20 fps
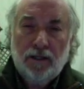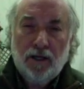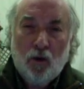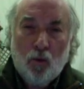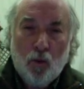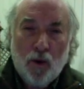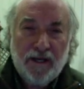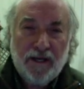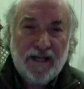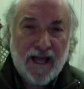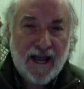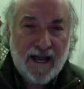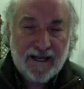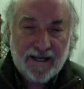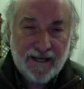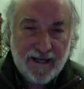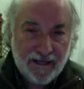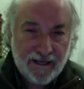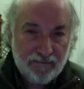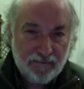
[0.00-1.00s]
One day
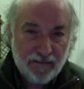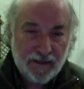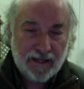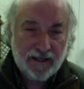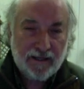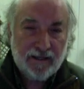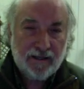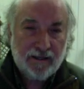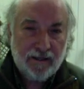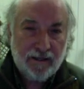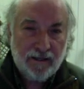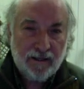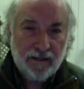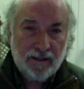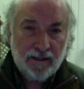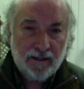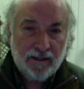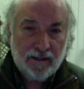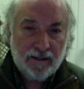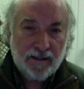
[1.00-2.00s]
it hit me
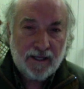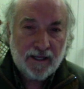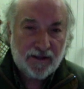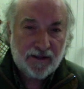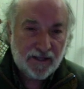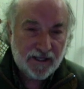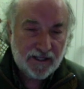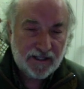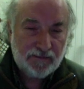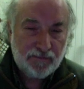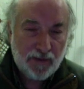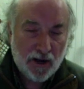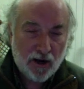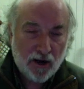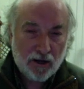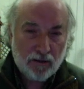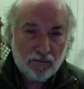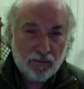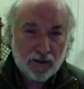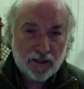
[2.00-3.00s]
that this
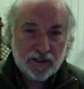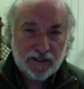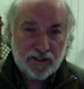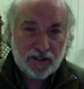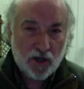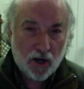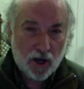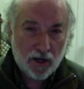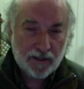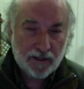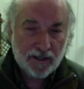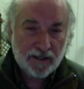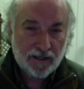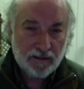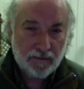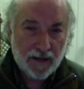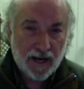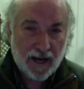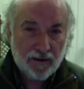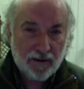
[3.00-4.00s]
parable is talking
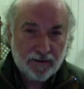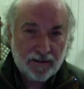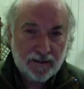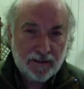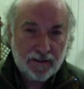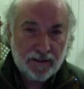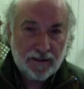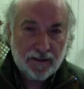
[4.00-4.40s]
about